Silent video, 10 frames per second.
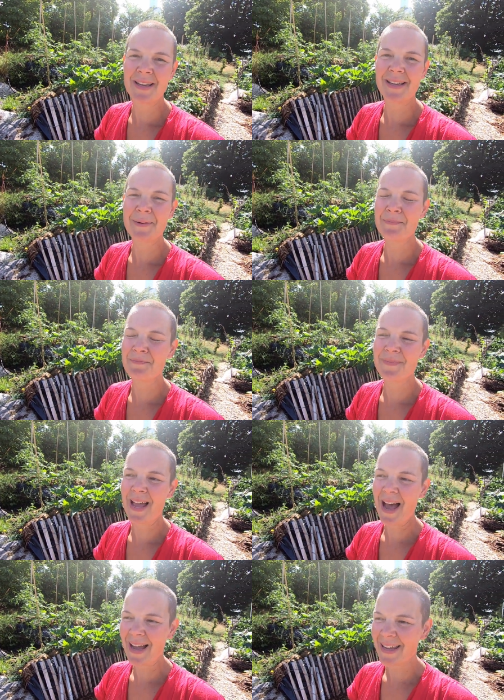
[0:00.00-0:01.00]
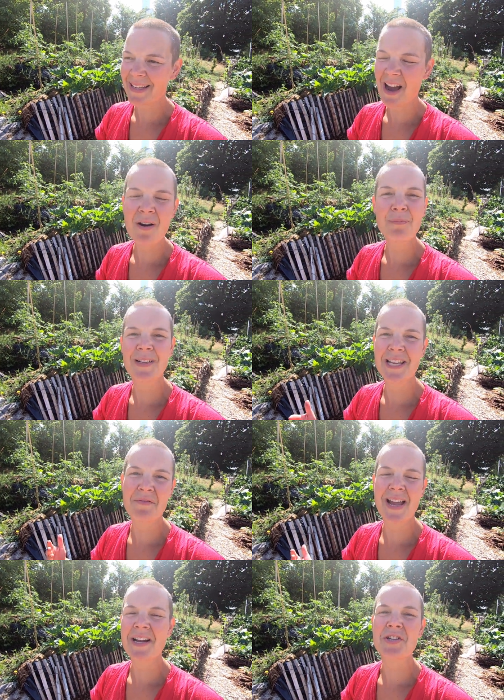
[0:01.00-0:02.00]
Um, I can't
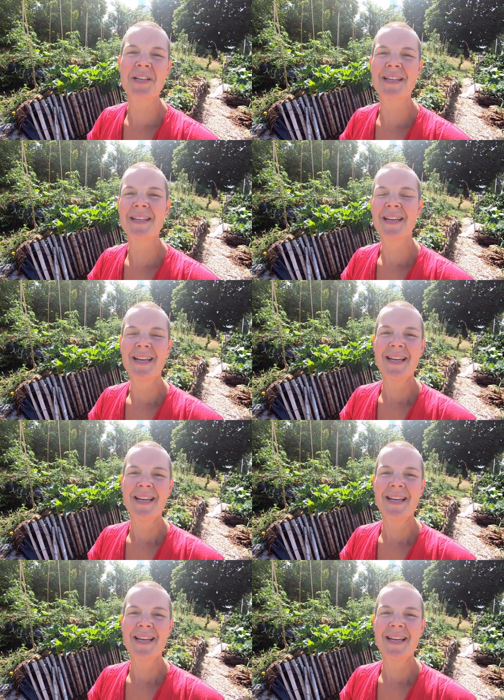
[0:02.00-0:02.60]
believe I actually